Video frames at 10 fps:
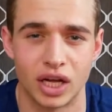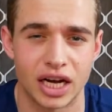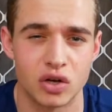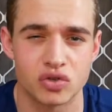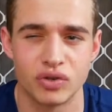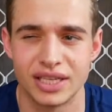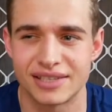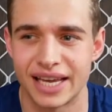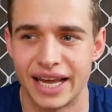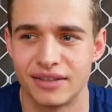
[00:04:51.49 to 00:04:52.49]
Like I was really
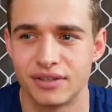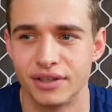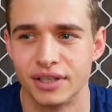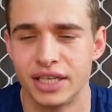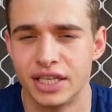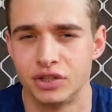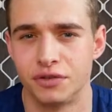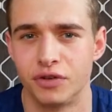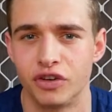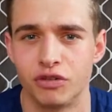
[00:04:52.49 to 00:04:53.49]
scared to
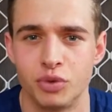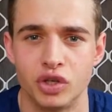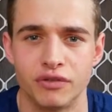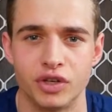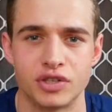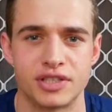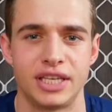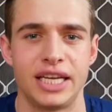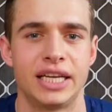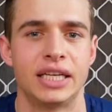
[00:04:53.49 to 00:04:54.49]
defer from
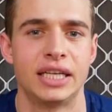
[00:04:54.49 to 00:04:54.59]
university.